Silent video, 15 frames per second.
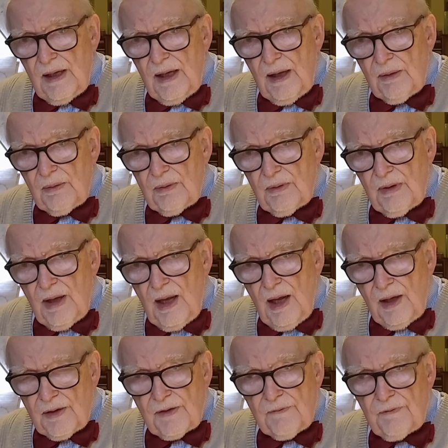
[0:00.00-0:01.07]
and
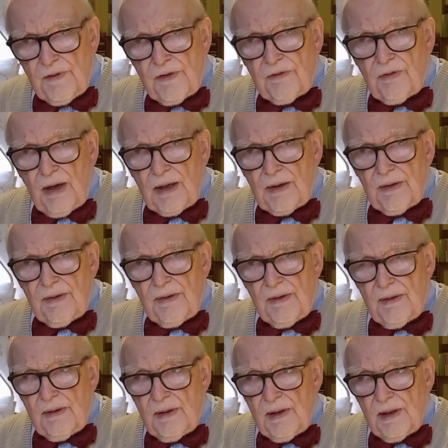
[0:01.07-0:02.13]
ask for strength,
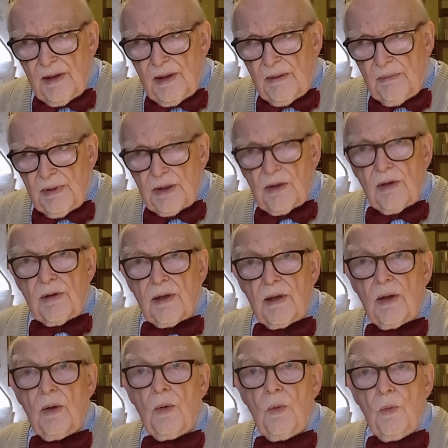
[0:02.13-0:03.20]
because
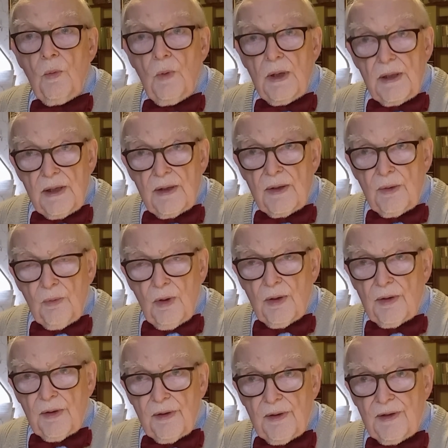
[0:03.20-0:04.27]
we're the
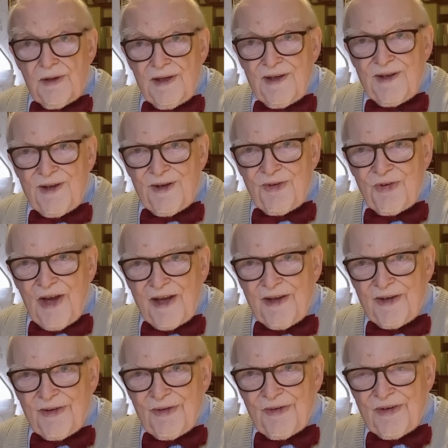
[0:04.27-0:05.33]
ones that need to
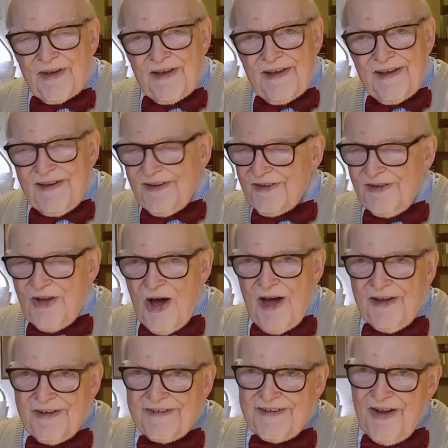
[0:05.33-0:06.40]
change.
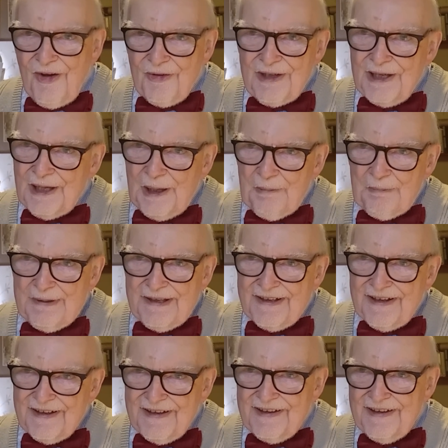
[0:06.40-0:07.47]
It's not him, is
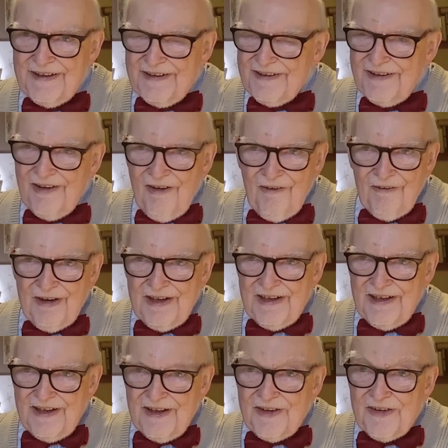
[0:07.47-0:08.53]
it? No,
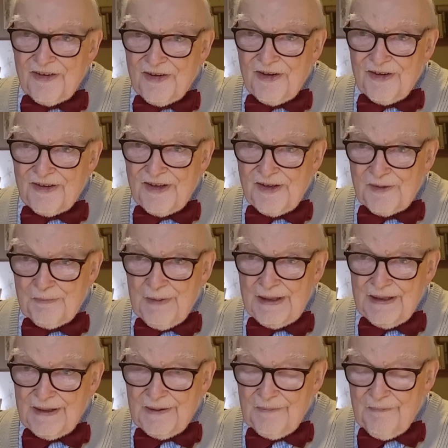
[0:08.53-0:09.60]
it's us, it's
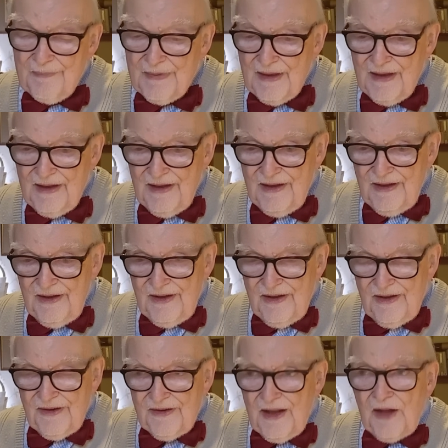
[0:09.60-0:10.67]
me.
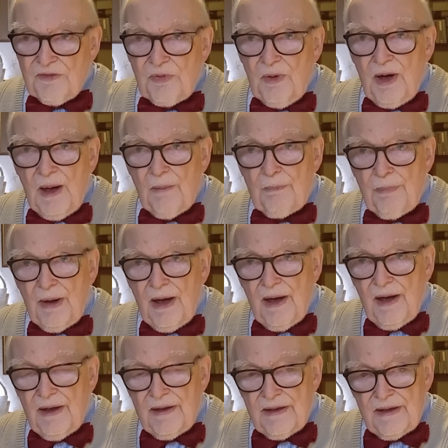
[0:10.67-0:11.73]
That's why
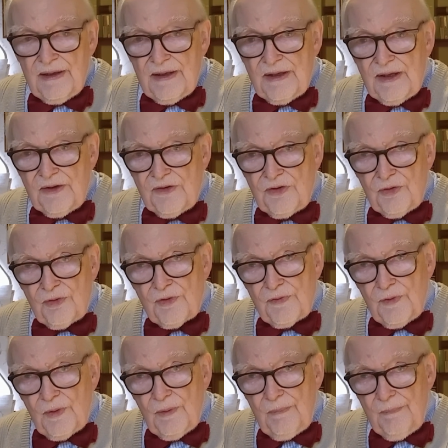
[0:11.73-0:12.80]
prayer is
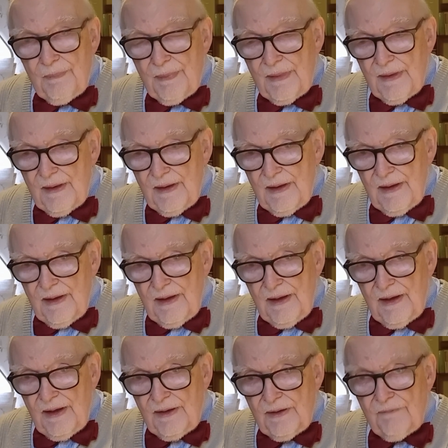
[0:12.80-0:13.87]
useful
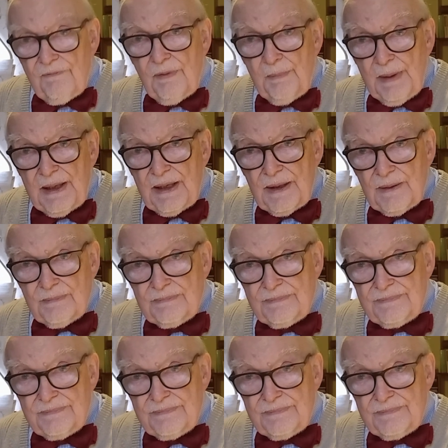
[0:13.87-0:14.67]
for me,